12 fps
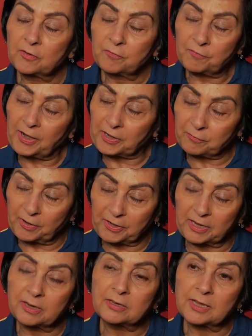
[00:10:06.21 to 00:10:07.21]
Very,
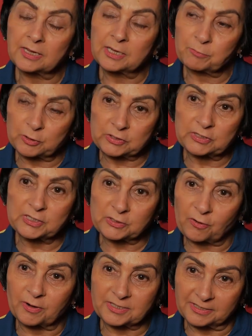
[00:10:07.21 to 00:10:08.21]
very emotional
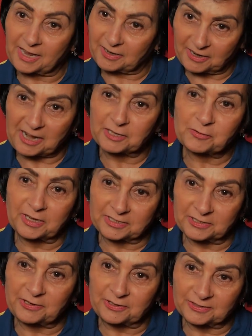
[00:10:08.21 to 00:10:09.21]
songs, and I cried quite
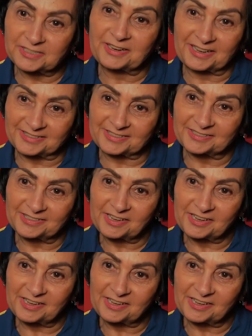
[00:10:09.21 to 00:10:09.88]
a lot, yes.